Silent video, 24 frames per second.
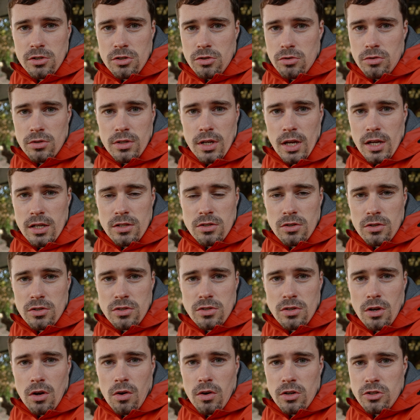2 days or
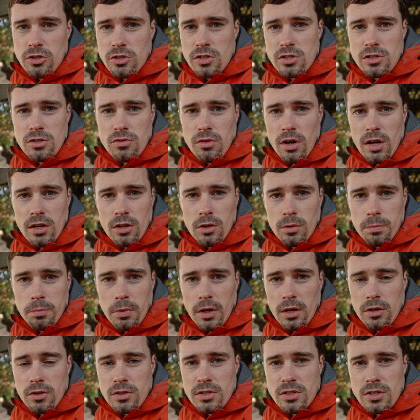so and just try it out
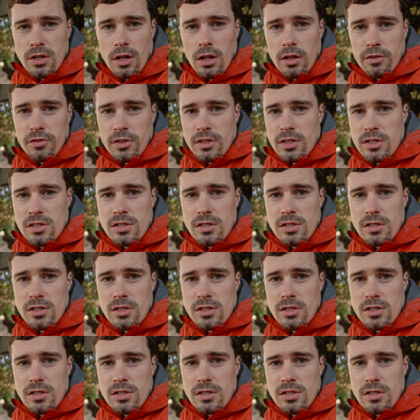by yourself and